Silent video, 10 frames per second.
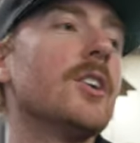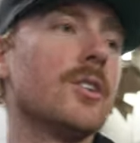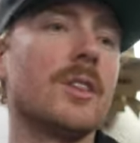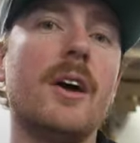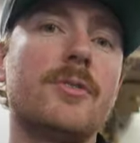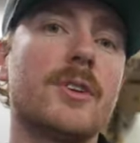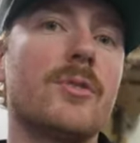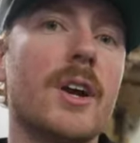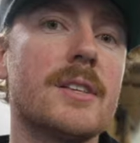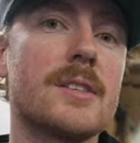Your left
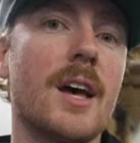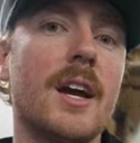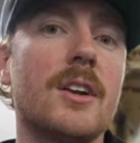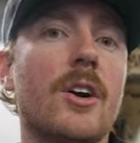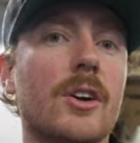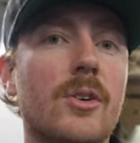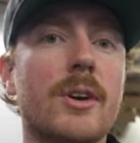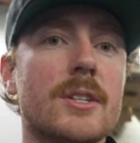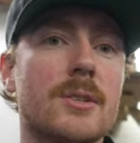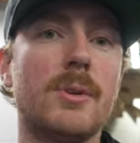and right side are
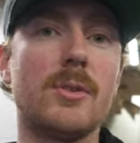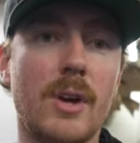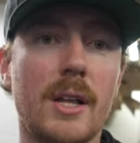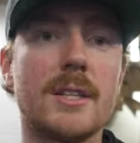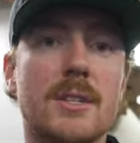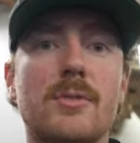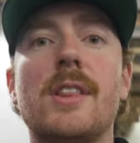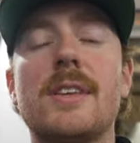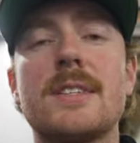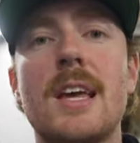going to be
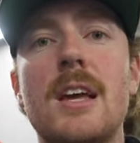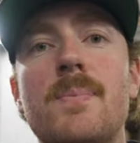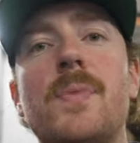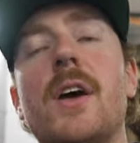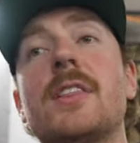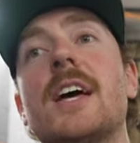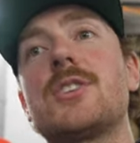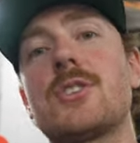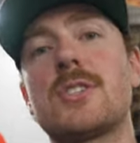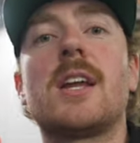relatively the same
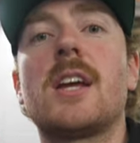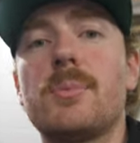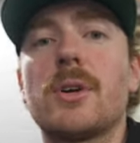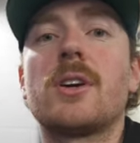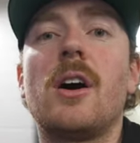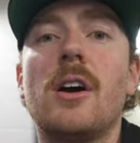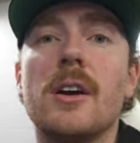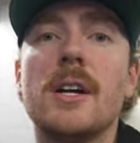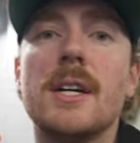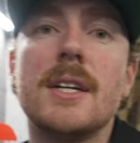unless you're setting up the
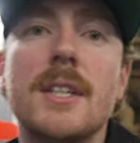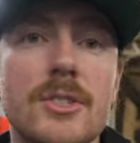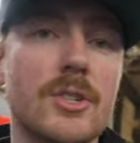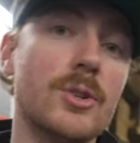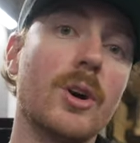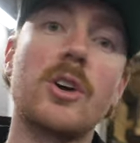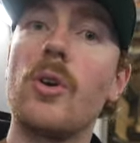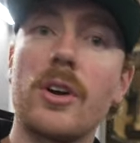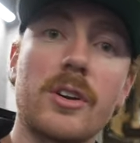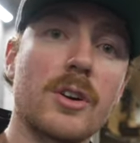car to do a
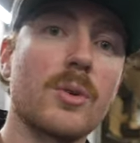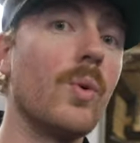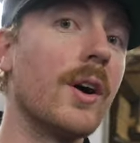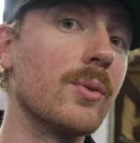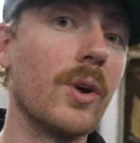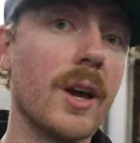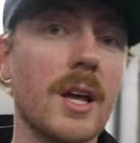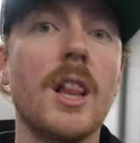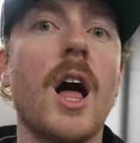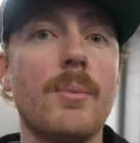corner one
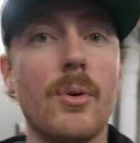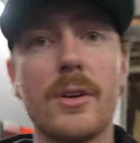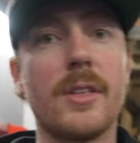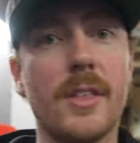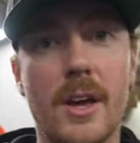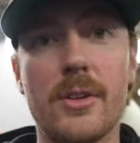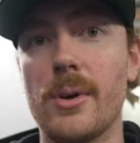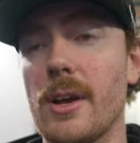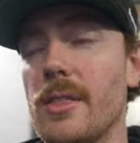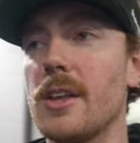way a lot more than the other
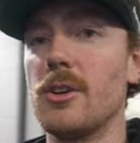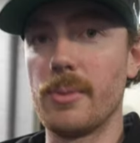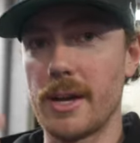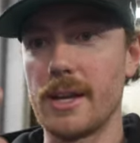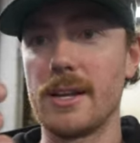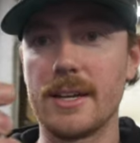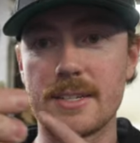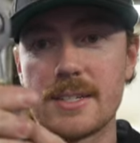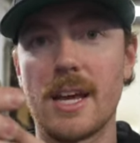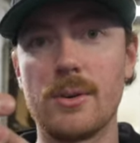way. Then you might
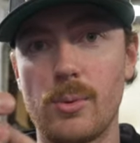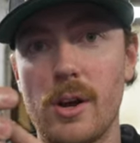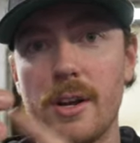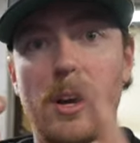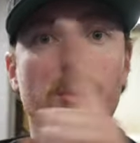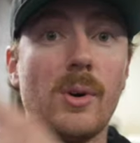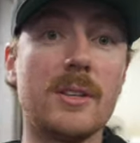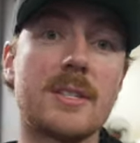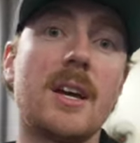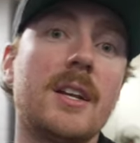extend one on
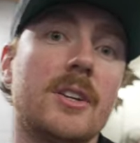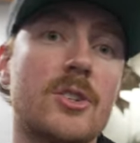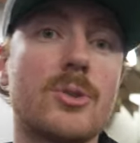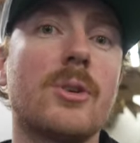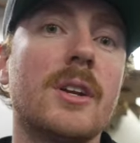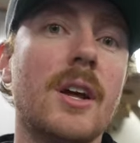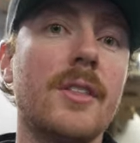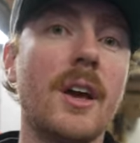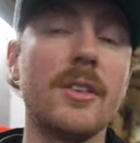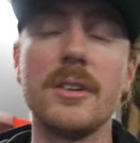one side and shorten it on
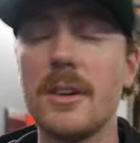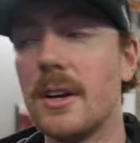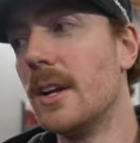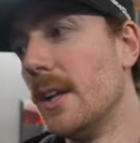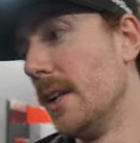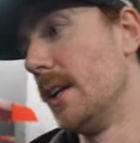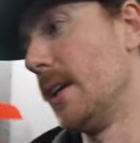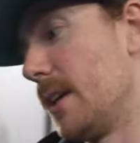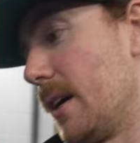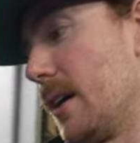the other.
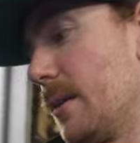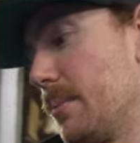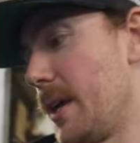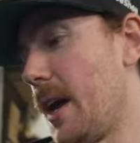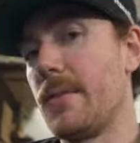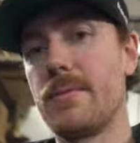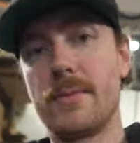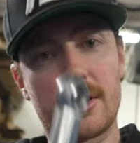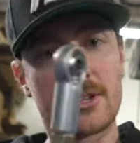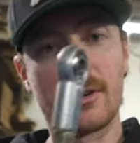But yeah,
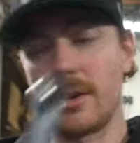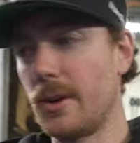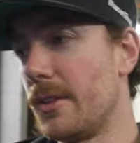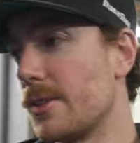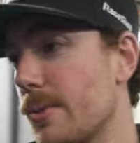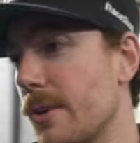I'm showing you how this